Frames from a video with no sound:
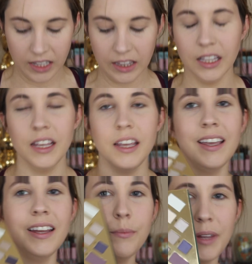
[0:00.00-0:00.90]
a
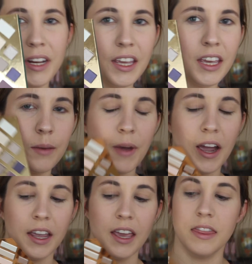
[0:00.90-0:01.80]
little bit of
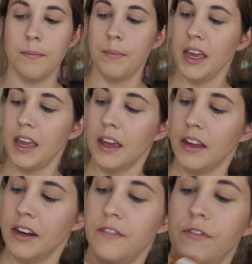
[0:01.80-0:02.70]
kickback in the
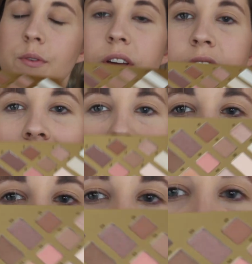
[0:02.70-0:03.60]
pan, if you can
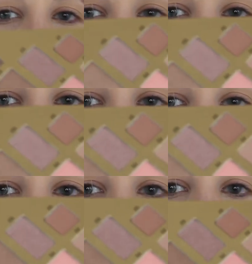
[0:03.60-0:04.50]
see here.
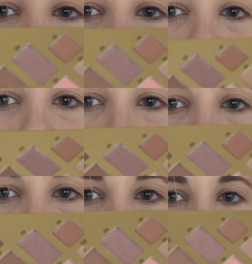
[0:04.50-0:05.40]

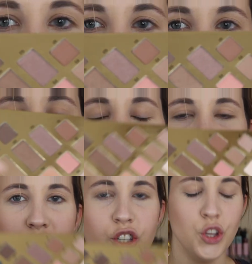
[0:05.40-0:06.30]
This one, it's
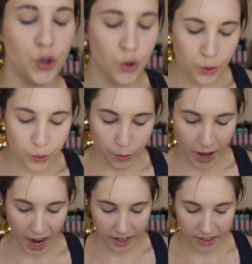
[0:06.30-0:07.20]
not too
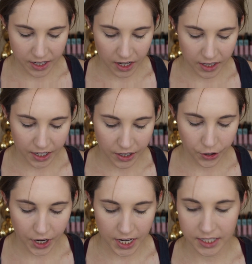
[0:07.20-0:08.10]
bad. It's not like a
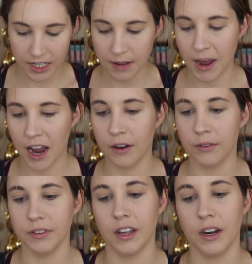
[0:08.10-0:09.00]
crazy
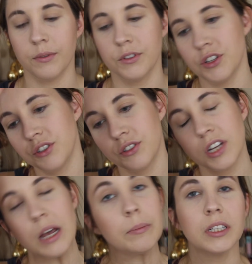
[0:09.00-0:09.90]
amount that I would
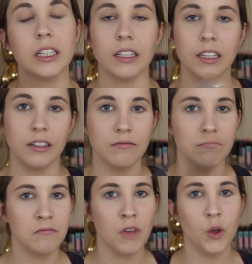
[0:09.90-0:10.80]
just completely
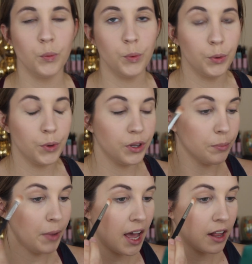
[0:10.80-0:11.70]
ruin
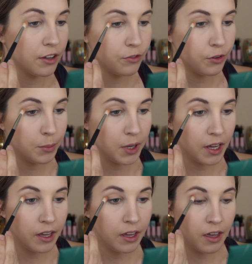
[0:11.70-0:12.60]
the palette for
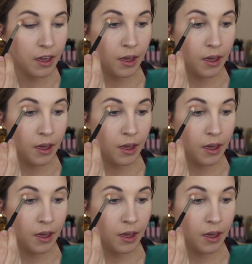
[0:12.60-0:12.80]
me,